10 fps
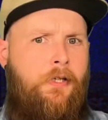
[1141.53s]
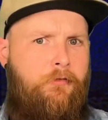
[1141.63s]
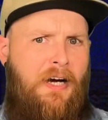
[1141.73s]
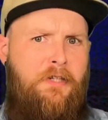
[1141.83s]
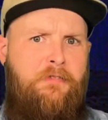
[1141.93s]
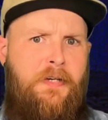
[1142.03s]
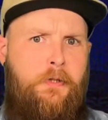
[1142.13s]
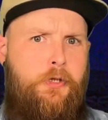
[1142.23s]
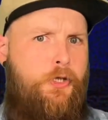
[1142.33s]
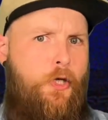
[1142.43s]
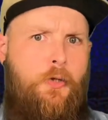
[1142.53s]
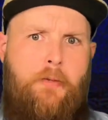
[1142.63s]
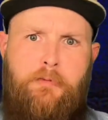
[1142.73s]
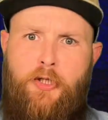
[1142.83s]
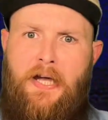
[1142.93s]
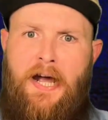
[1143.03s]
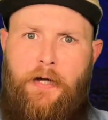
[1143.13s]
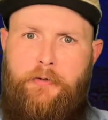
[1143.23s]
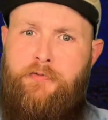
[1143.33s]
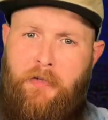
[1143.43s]
Firefighters showed up to the
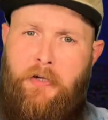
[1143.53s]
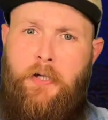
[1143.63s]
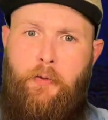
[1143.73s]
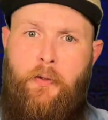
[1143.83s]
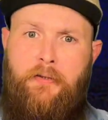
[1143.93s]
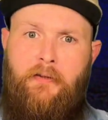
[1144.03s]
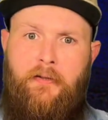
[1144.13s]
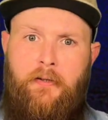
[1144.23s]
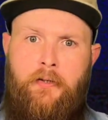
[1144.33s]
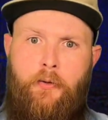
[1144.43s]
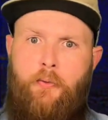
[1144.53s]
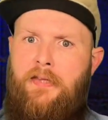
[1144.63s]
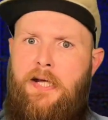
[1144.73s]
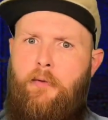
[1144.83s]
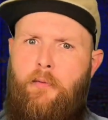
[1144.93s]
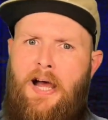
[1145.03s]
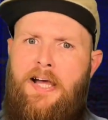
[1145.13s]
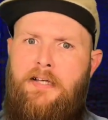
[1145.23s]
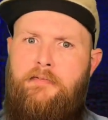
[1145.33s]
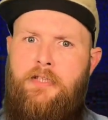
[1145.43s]
house very quickly. When they
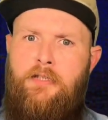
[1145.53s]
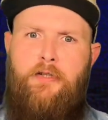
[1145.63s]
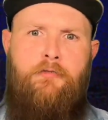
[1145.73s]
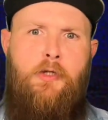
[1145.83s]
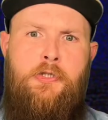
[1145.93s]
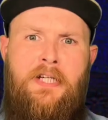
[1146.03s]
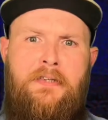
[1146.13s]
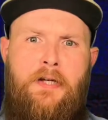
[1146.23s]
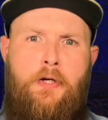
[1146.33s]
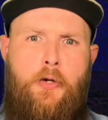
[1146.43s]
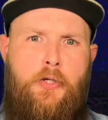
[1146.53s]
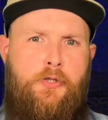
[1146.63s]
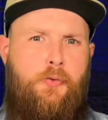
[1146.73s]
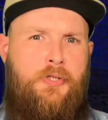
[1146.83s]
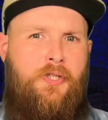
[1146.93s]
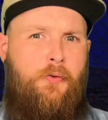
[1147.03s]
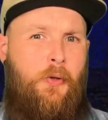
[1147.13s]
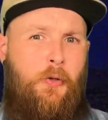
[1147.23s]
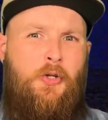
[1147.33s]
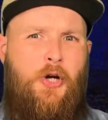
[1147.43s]
arrived, the first thing they noticed was there
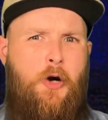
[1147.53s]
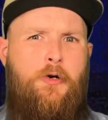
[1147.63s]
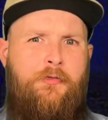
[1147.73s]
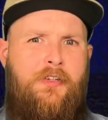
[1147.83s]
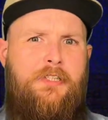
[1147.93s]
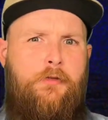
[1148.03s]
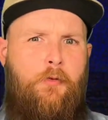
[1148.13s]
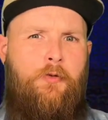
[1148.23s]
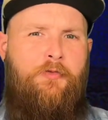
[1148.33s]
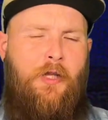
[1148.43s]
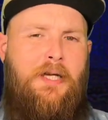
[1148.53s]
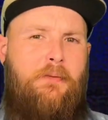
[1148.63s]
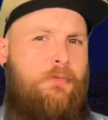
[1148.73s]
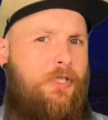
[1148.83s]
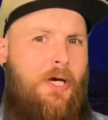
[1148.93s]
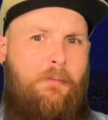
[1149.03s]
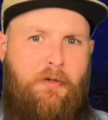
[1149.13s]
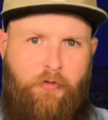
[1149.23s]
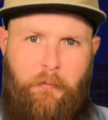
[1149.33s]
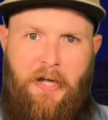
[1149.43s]
were no visible flames
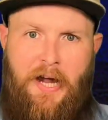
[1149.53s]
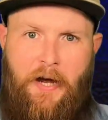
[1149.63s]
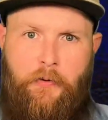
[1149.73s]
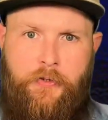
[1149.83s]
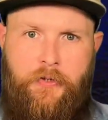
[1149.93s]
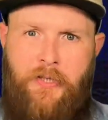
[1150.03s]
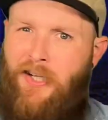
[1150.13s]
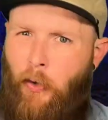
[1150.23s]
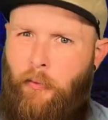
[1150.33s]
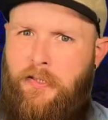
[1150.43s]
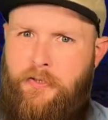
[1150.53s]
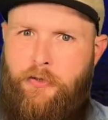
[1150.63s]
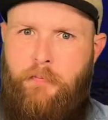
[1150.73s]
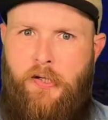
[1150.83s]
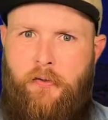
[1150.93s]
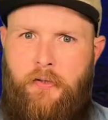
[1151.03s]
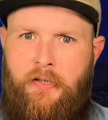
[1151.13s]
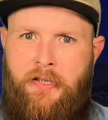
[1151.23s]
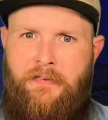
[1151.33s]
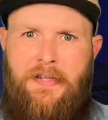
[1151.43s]
coming from the house, only smoke.
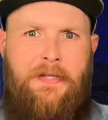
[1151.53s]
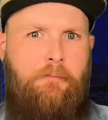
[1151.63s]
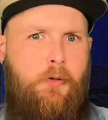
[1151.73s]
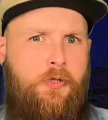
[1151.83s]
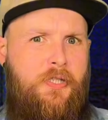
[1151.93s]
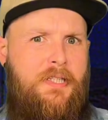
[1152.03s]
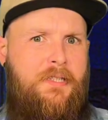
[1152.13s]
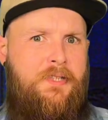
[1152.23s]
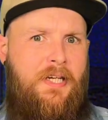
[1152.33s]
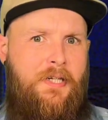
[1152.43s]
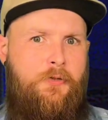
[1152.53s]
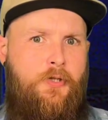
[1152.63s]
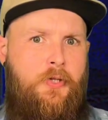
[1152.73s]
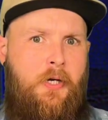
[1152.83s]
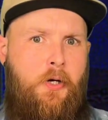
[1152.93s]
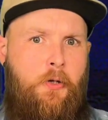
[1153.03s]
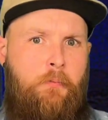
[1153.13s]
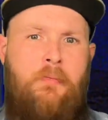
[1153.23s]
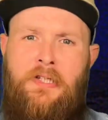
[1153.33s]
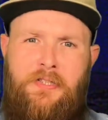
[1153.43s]
They then proceeded to enter the
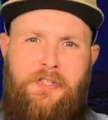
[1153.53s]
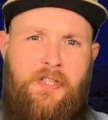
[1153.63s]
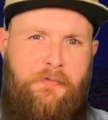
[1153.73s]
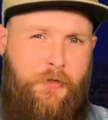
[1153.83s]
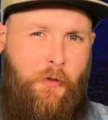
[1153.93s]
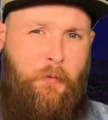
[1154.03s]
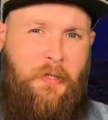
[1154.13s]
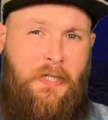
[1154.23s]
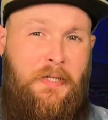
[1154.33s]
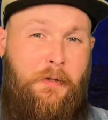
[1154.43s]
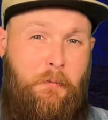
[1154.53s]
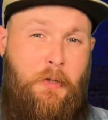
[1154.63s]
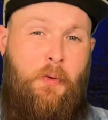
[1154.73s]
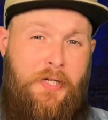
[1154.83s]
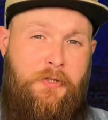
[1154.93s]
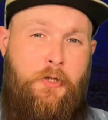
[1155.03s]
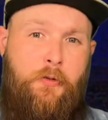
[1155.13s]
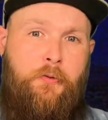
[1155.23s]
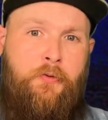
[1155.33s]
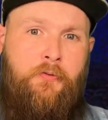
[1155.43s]
home to see if someone needed to be rescued.